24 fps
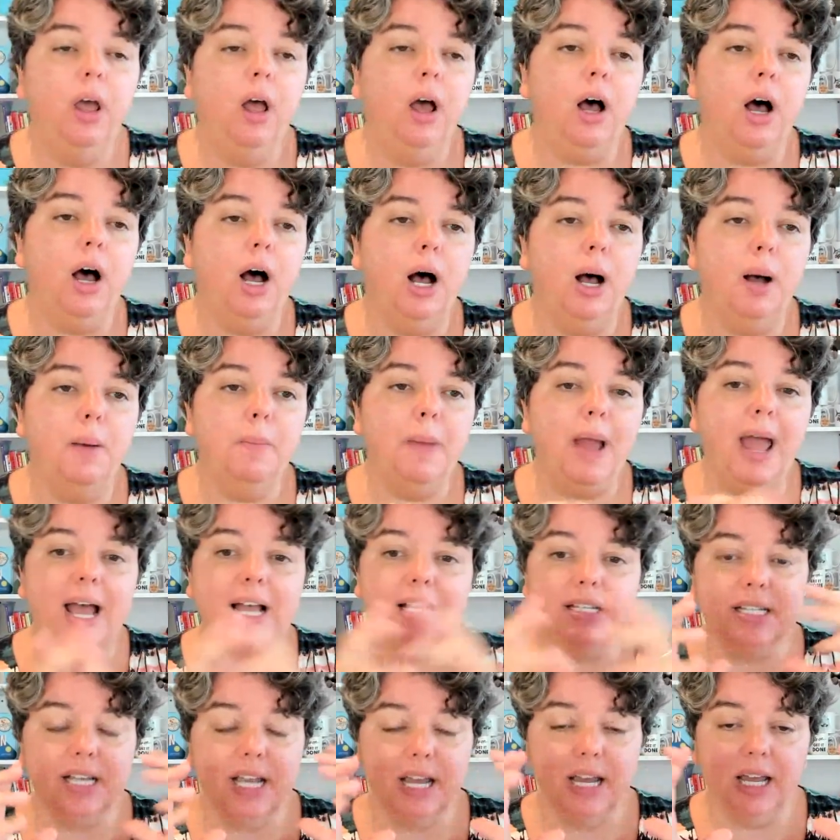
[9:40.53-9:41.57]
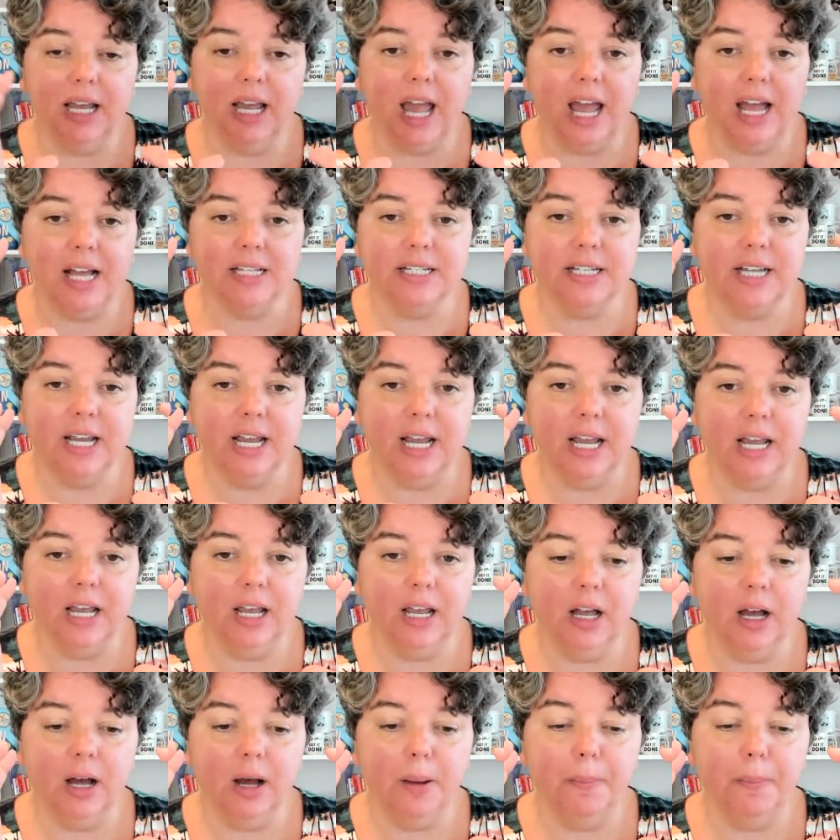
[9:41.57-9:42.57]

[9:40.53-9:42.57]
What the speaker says: as a